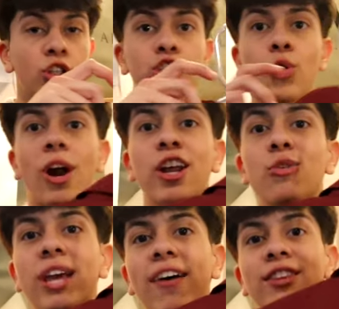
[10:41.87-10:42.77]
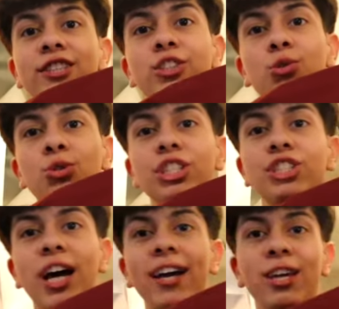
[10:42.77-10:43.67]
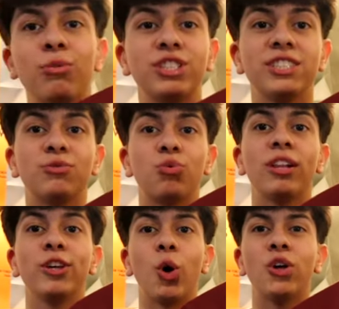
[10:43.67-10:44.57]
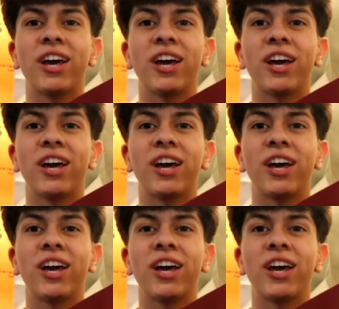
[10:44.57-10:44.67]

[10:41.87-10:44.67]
So right here we have this Stussy jacket, which is really old.